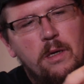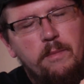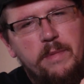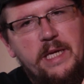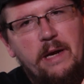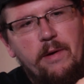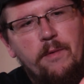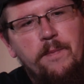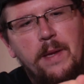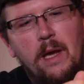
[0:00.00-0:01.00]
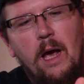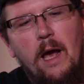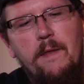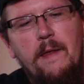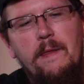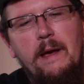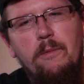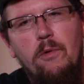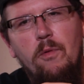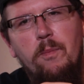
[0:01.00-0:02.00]
material, and then they
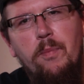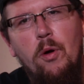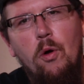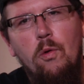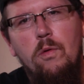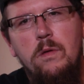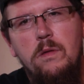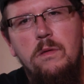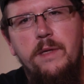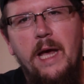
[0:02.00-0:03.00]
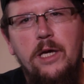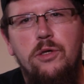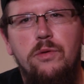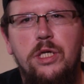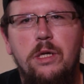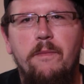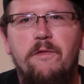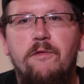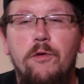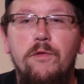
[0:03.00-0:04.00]
will pull the actual stump
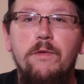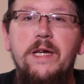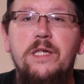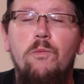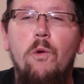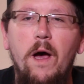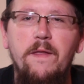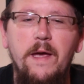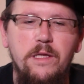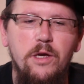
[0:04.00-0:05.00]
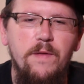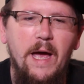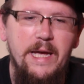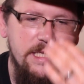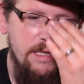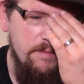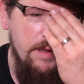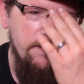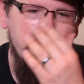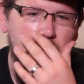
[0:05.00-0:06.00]
through. The reason why they do that is
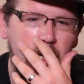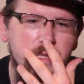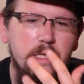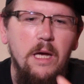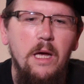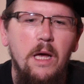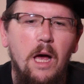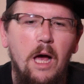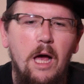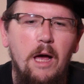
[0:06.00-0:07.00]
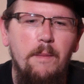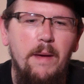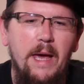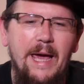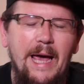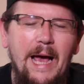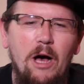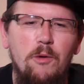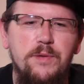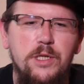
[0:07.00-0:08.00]
simply because it
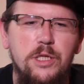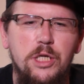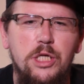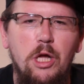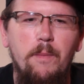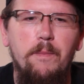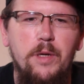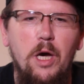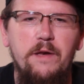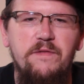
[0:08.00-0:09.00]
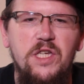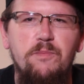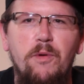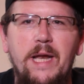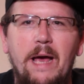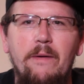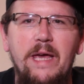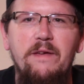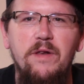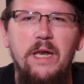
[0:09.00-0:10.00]
helps the stump kind of spread out
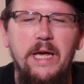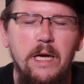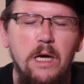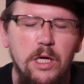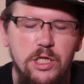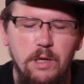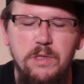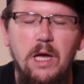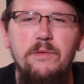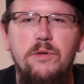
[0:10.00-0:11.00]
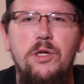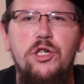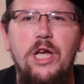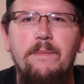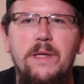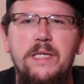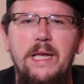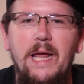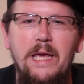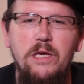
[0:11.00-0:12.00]
evenly. Sometimes when you jam this
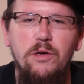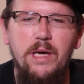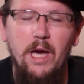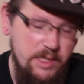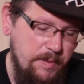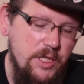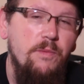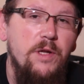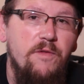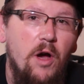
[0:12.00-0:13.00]
in here, especially when you've